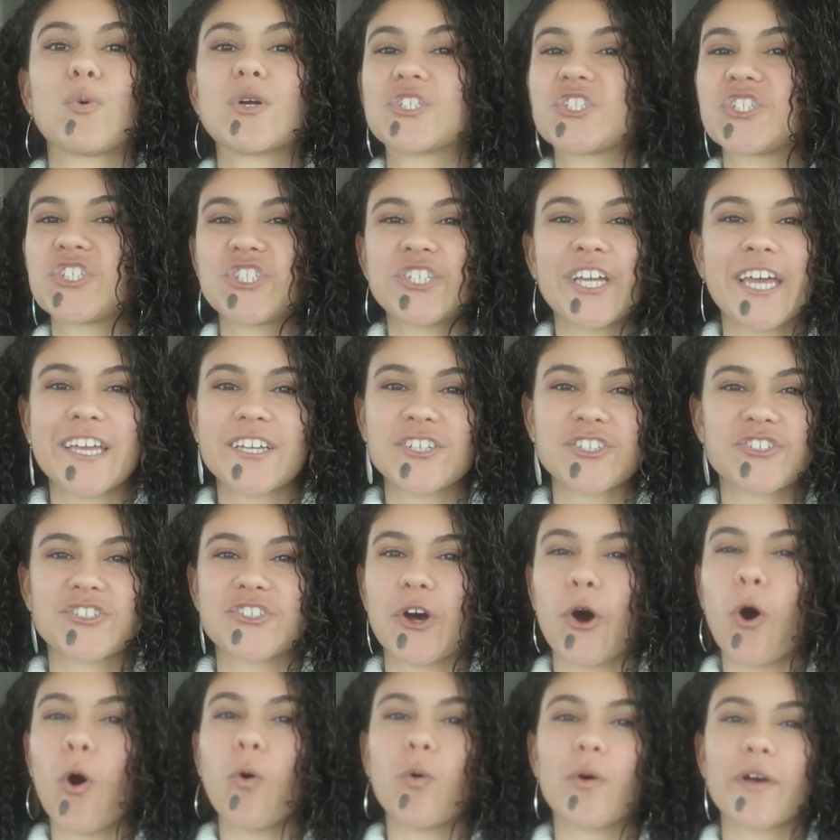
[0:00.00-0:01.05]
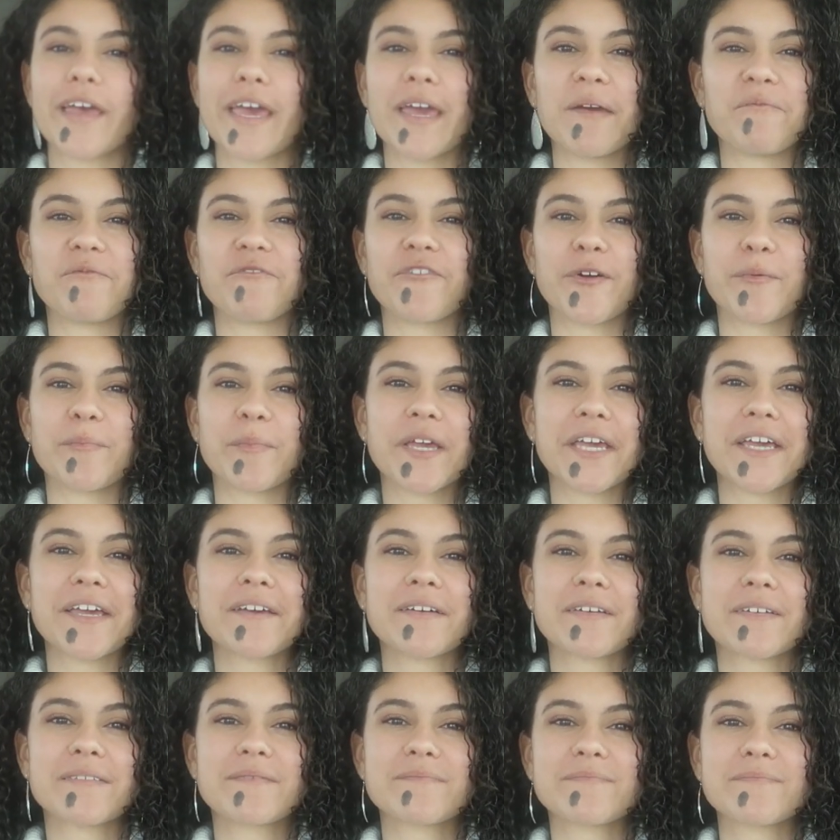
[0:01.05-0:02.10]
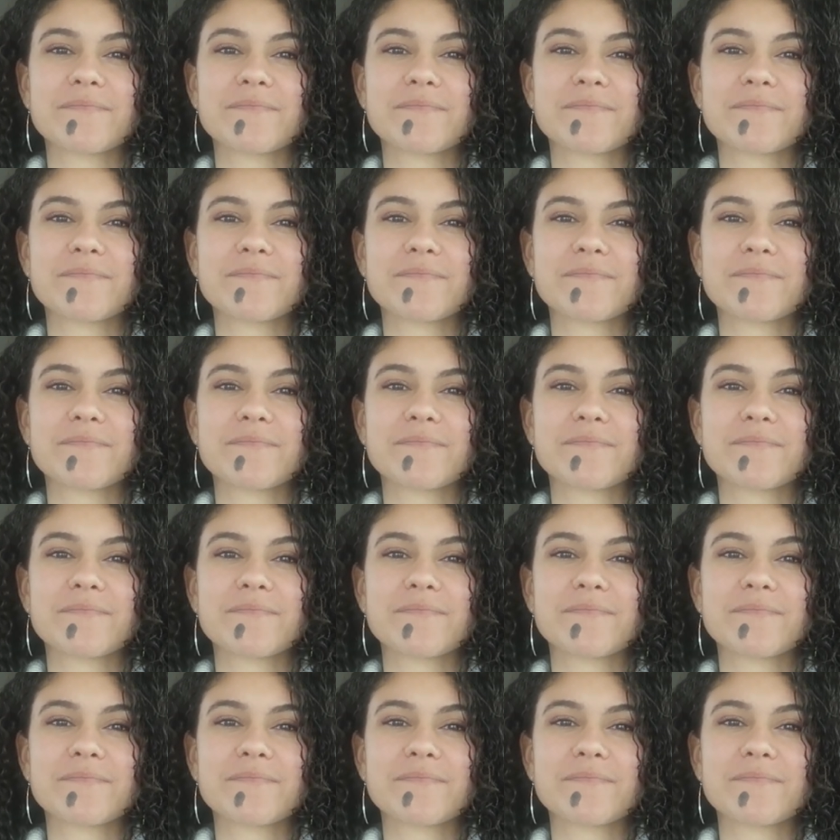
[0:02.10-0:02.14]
which changed the whole game for me.